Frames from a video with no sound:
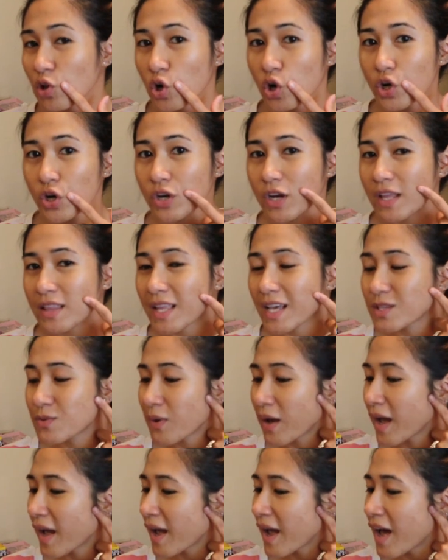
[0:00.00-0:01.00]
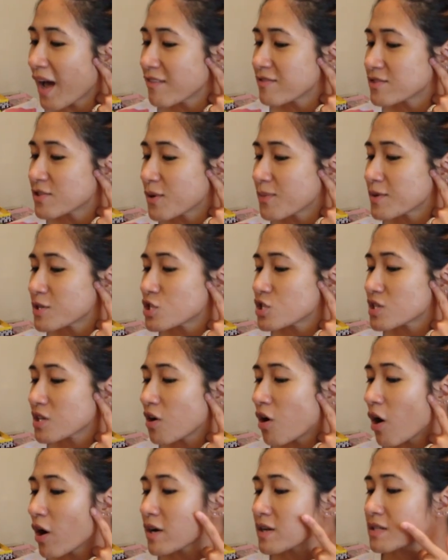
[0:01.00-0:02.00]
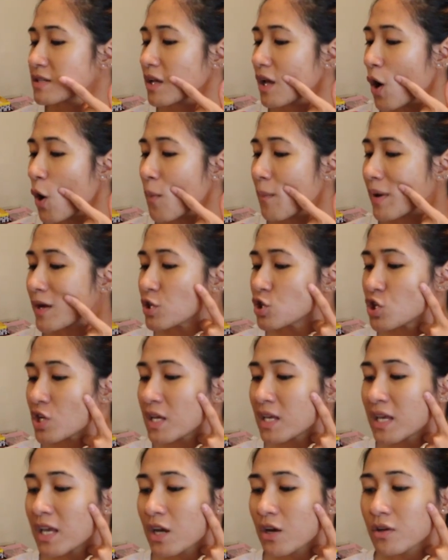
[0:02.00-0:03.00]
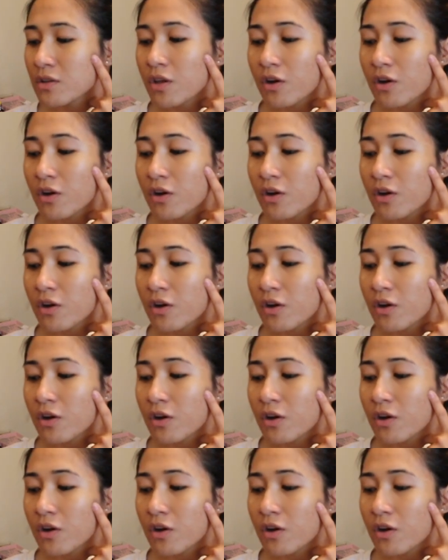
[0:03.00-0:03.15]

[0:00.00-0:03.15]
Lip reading: learned, and that's why I have so much scars on my cheek here.